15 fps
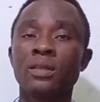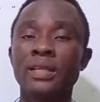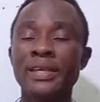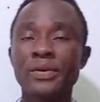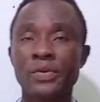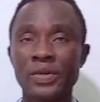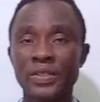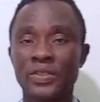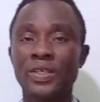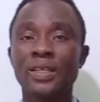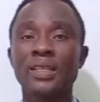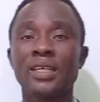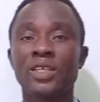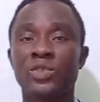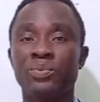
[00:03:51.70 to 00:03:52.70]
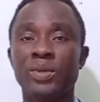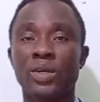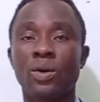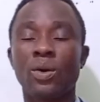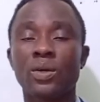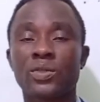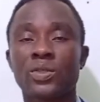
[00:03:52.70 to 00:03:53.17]
The reason is
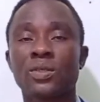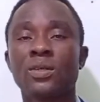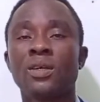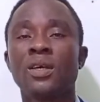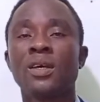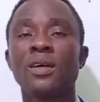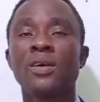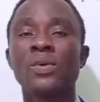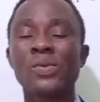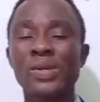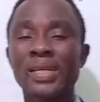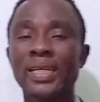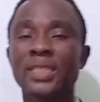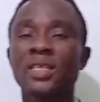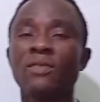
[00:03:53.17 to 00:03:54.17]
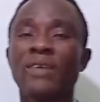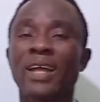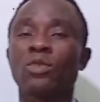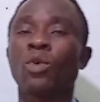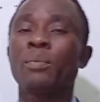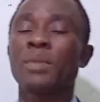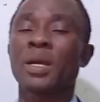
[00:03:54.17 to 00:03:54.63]
because relative
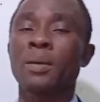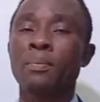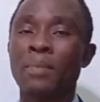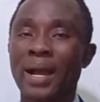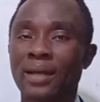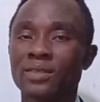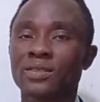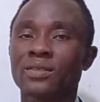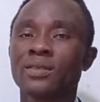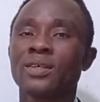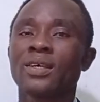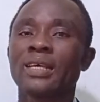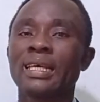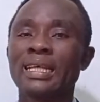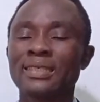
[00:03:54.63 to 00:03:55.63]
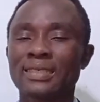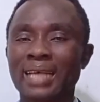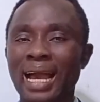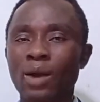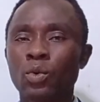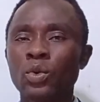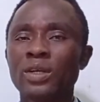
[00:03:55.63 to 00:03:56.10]
atomic mass is
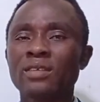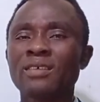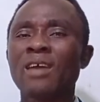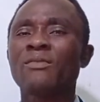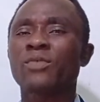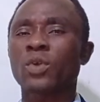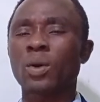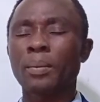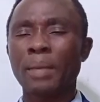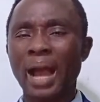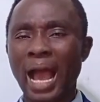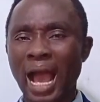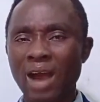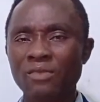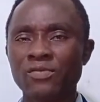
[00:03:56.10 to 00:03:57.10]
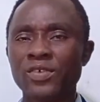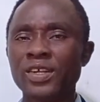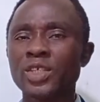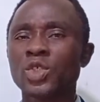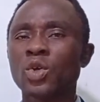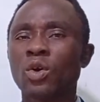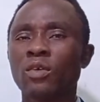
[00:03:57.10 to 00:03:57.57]
calculated from
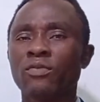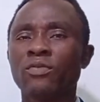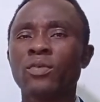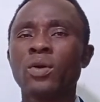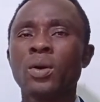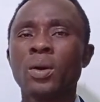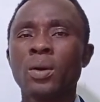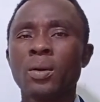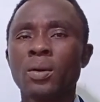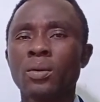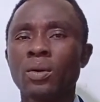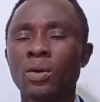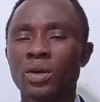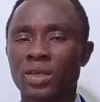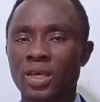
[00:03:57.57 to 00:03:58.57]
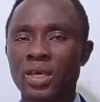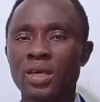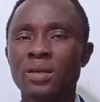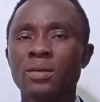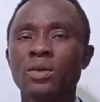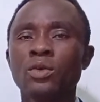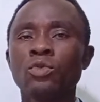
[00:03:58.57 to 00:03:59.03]
average of,
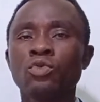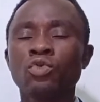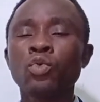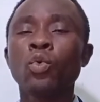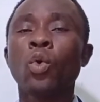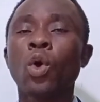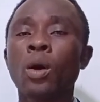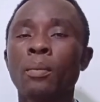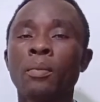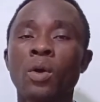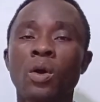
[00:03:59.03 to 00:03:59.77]
okay, two or